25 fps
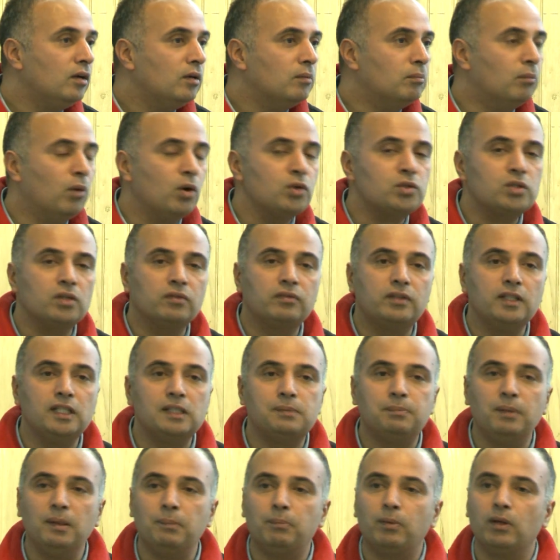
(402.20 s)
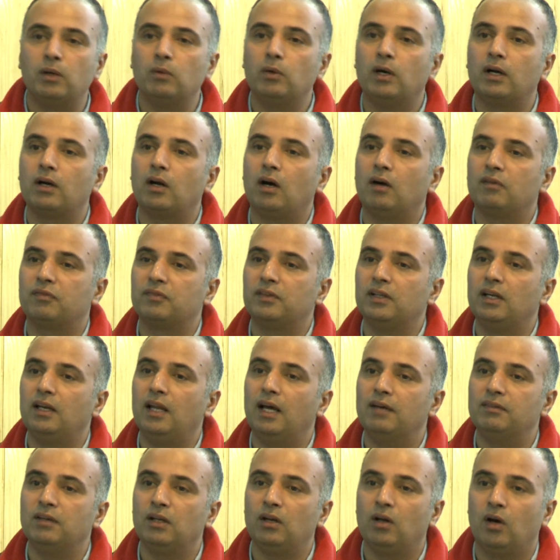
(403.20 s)
most of these people were of the
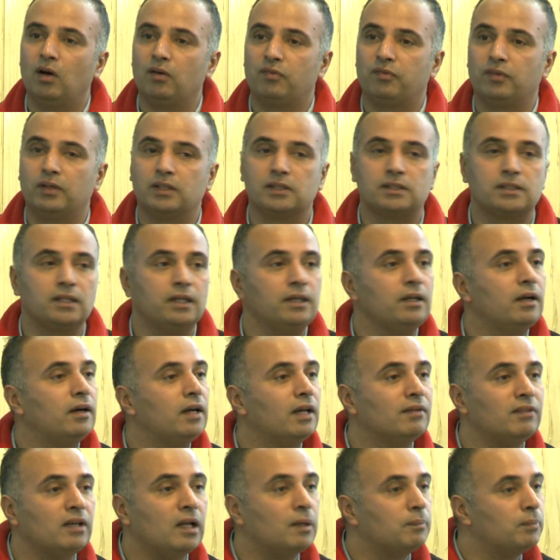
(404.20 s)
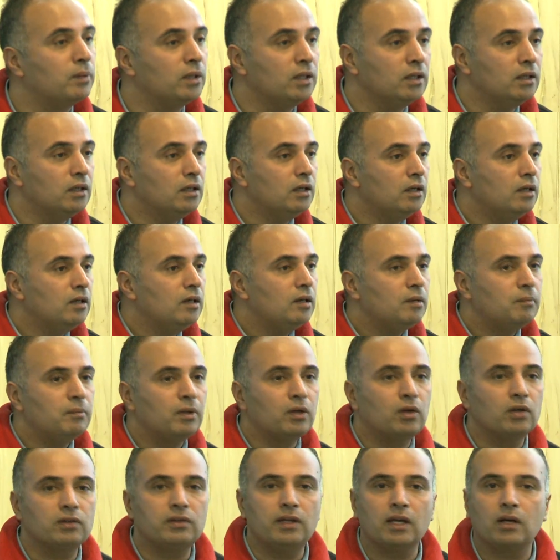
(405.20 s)
level of a senior developer
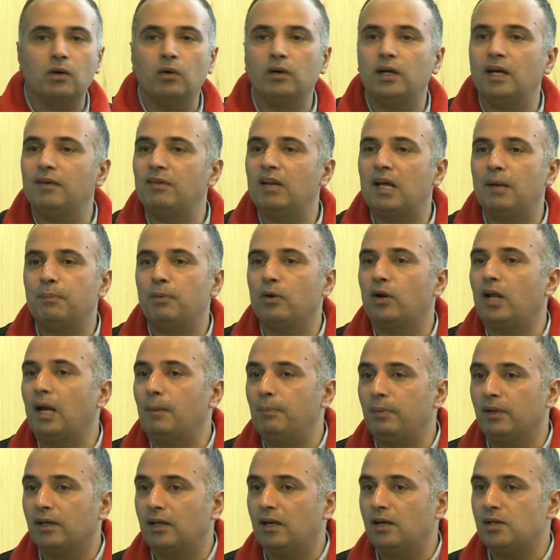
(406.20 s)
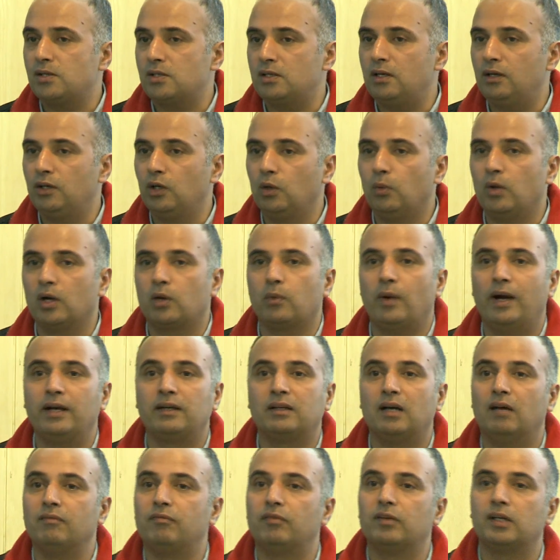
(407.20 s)
because they could develop your application and you were
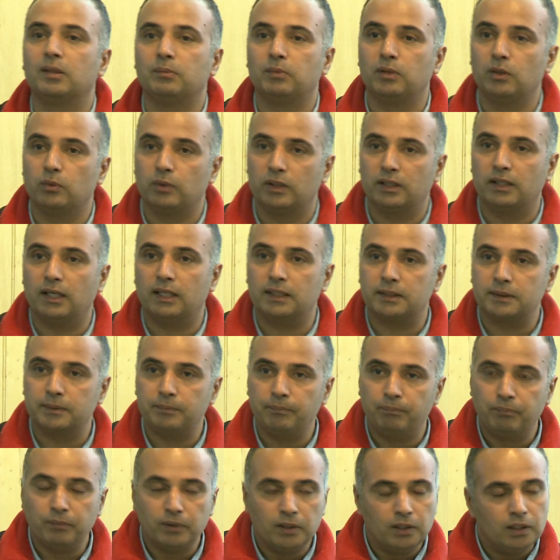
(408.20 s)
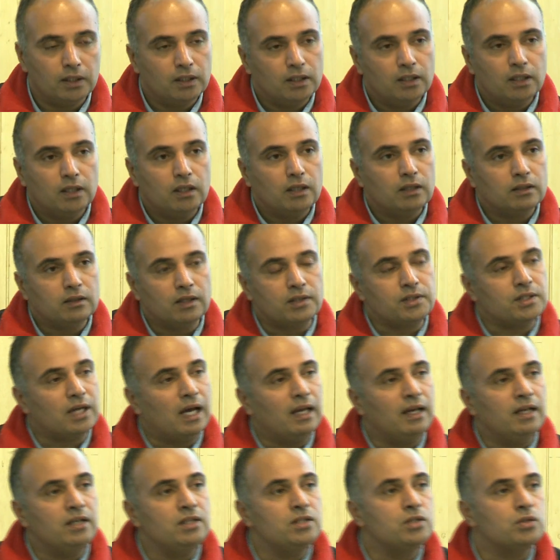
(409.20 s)
quite comfortable with that. The
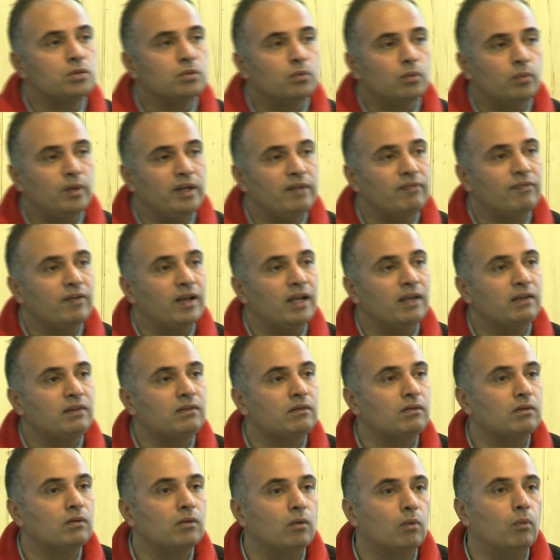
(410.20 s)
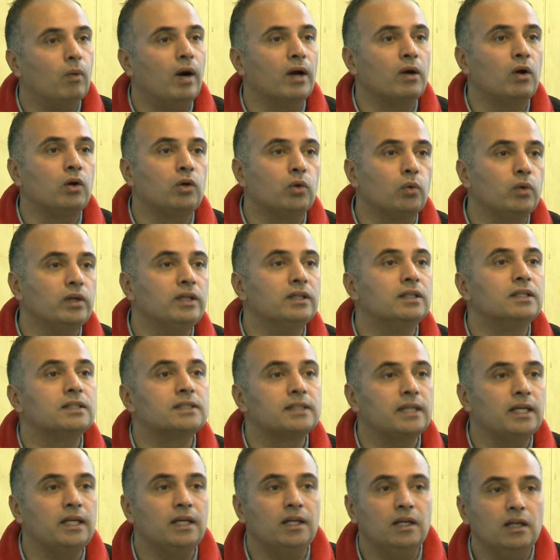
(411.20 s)
challenge we faced one or two
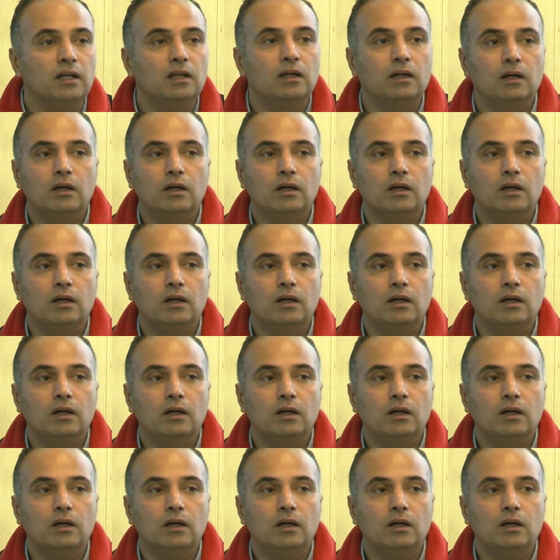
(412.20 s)
years in